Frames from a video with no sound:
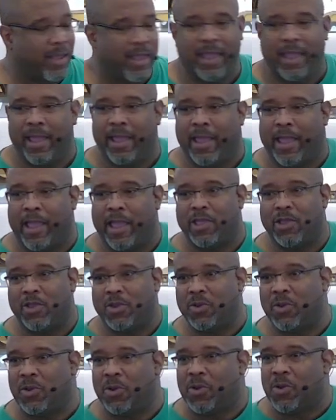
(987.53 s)
And you,
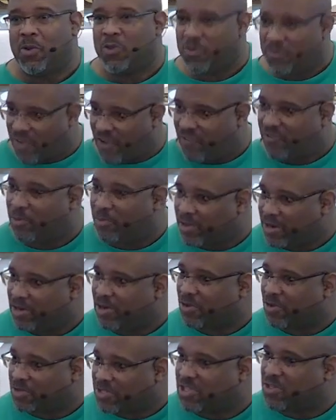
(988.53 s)
you've ever been in those
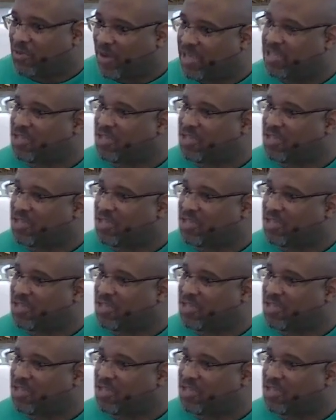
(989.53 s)
situations where